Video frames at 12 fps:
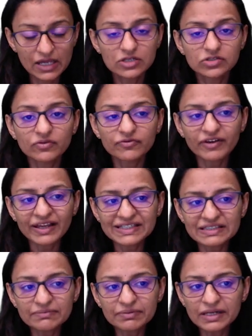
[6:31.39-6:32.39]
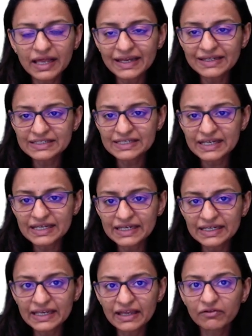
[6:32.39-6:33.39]
So flexible height
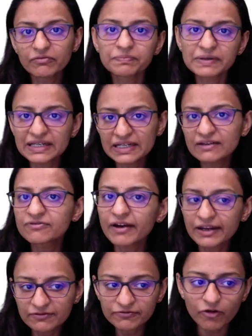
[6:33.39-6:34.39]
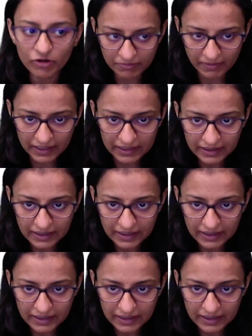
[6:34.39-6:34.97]
gallery have predefined format,